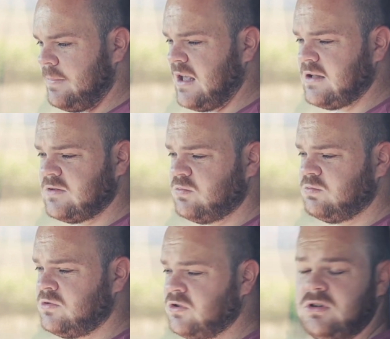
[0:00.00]
It's
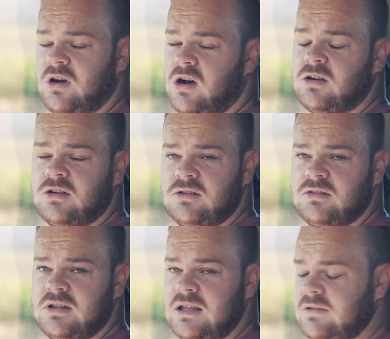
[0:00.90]
too dark,
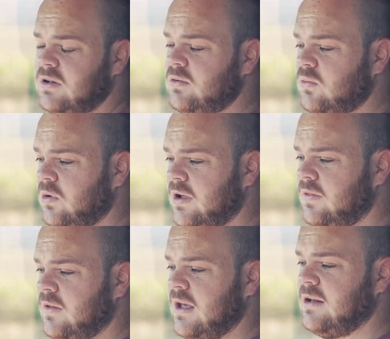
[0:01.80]
even with
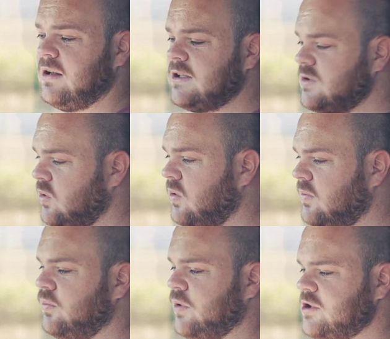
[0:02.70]
the headlights
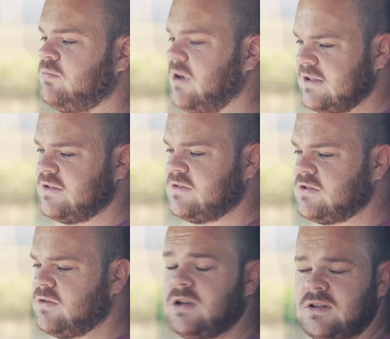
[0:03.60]
off, which brightens the
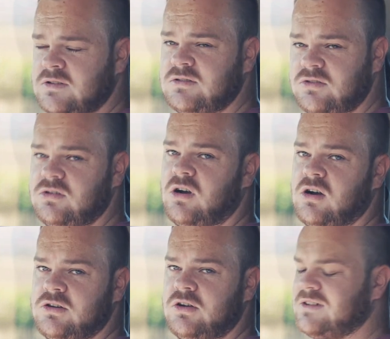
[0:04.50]
screen. It's too
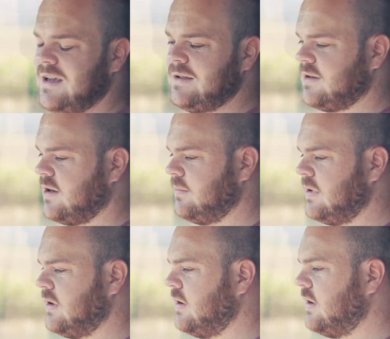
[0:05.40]
dark during daytime.
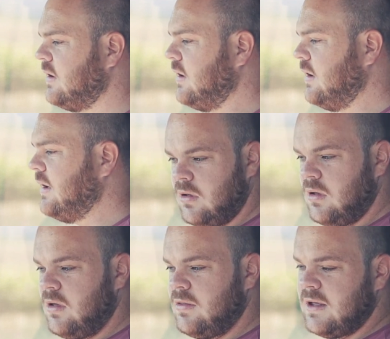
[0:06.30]

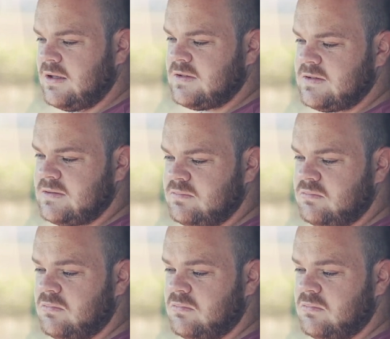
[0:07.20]
There's